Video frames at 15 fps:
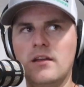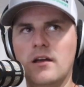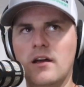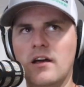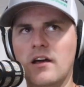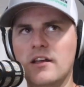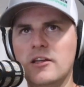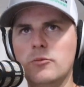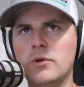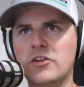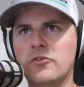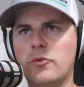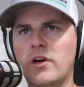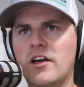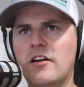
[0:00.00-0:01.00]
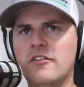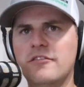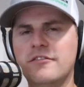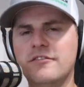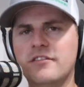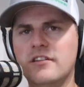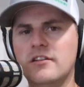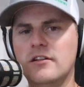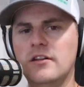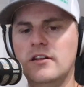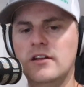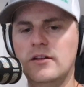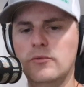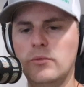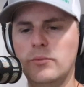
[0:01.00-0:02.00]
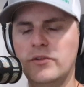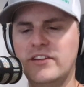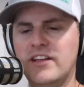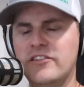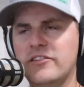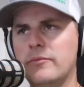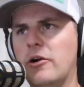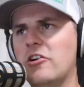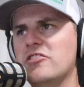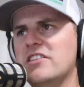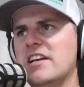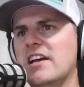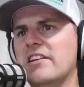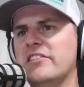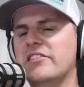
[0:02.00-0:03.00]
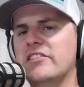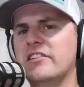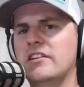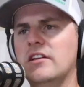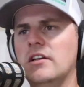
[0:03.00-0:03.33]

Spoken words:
Humic 12. We put down some RGS.